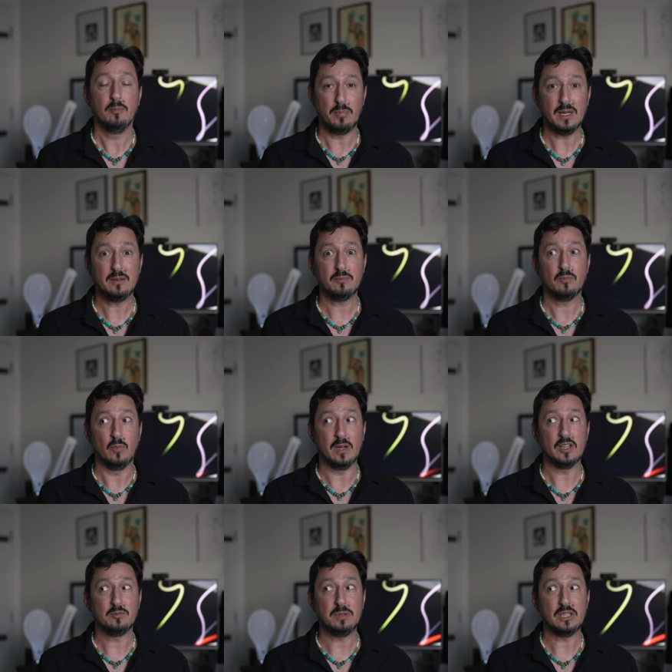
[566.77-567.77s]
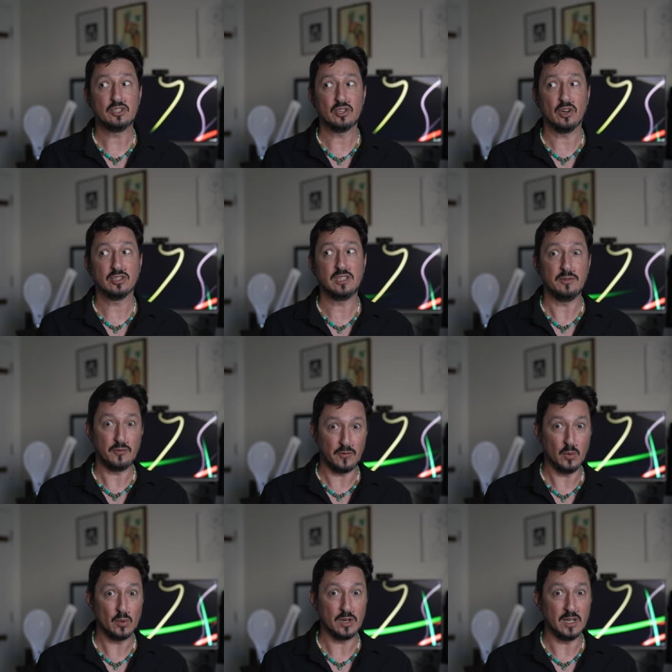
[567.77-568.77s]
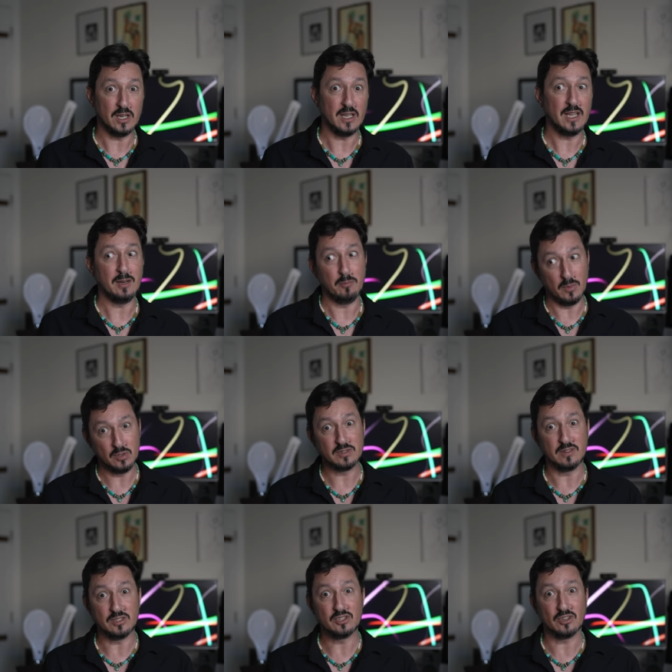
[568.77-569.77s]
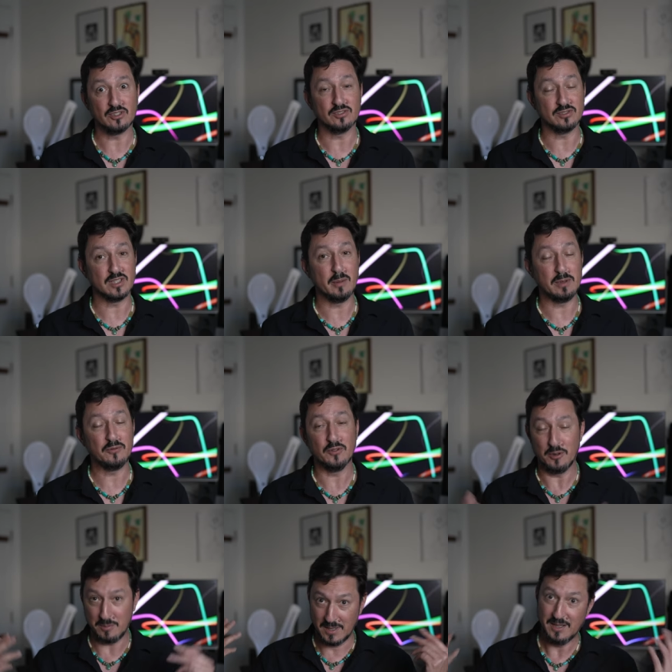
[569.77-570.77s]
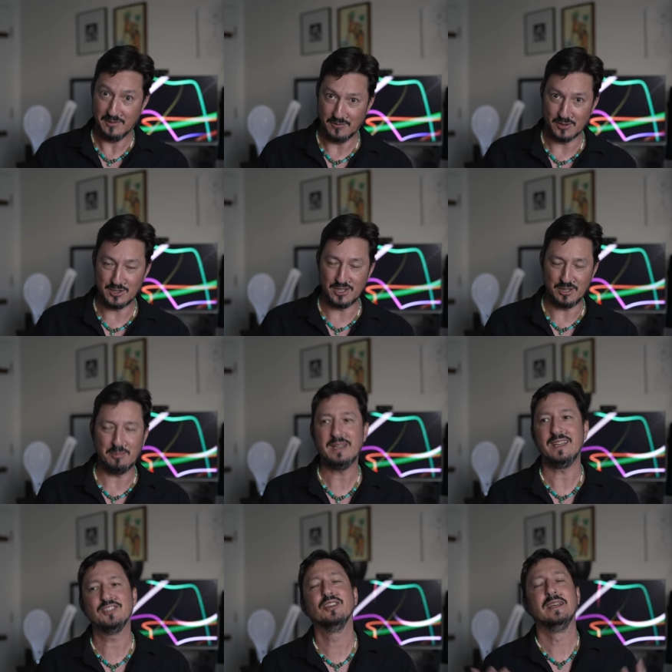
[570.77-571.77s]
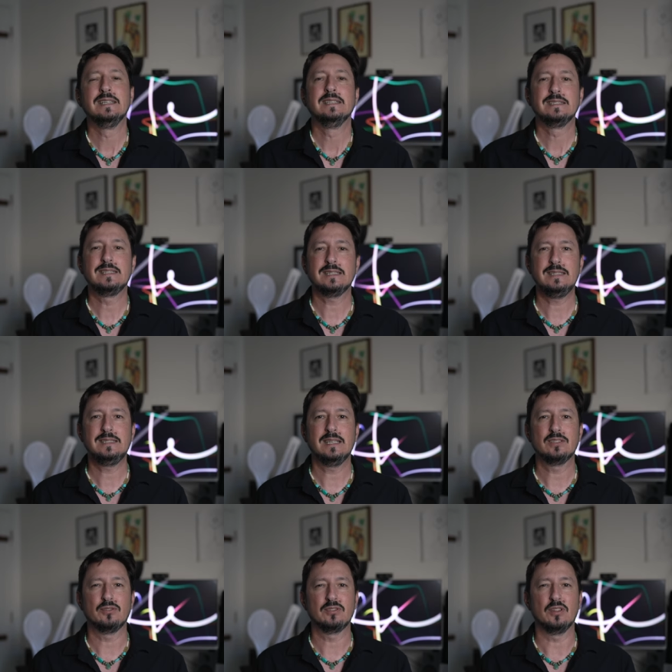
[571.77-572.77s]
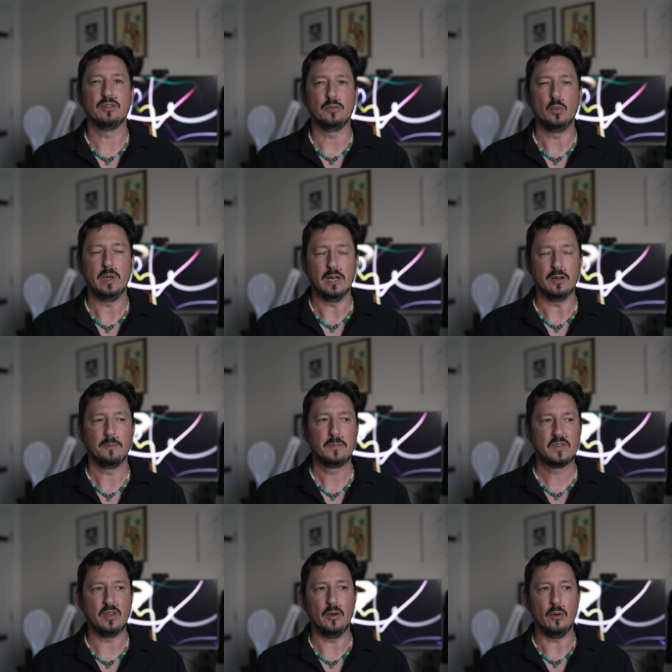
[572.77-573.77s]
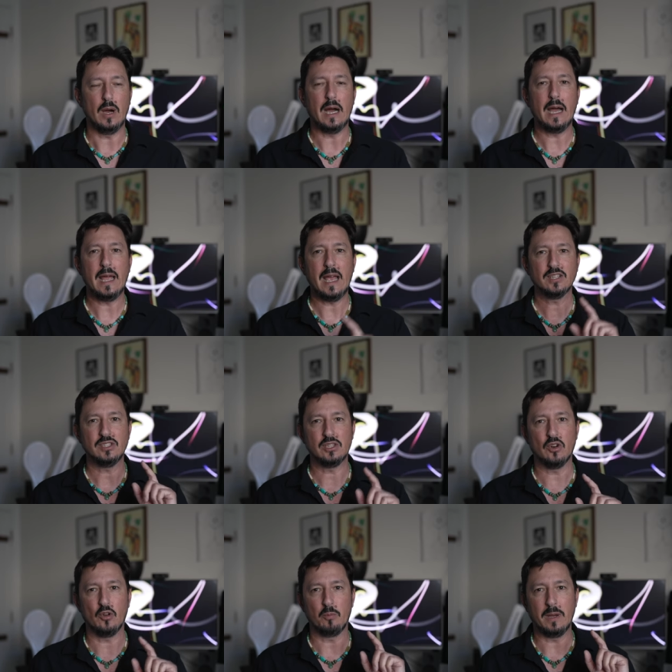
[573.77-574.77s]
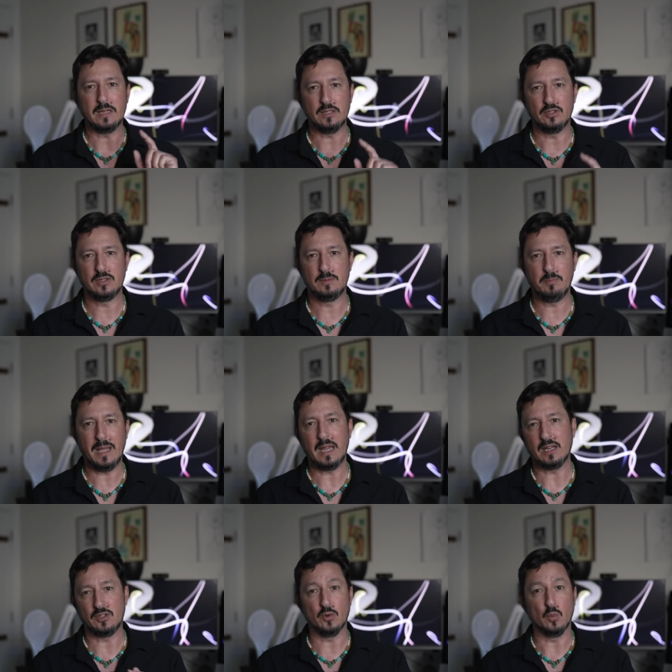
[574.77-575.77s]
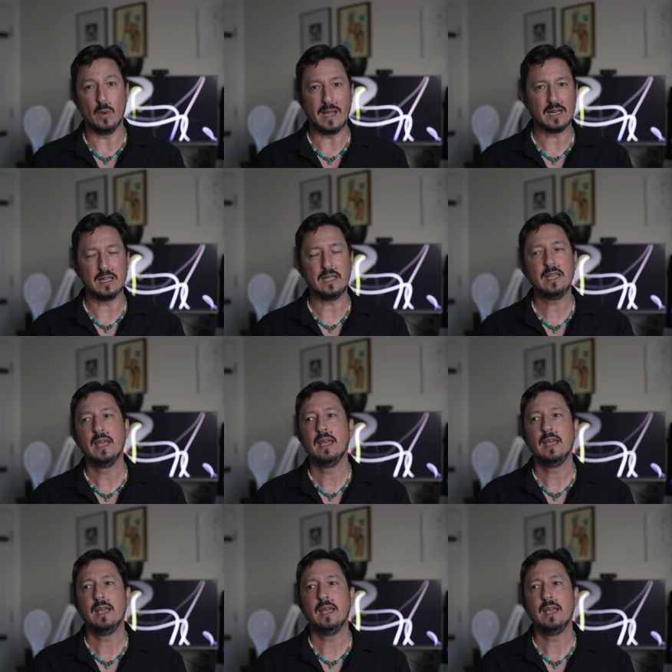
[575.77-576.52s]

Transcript: But when it's being charged in Florida and most of the chargers are coming from Virginia Beach, 60 cents looks a little weird. So I actually called my bank directly.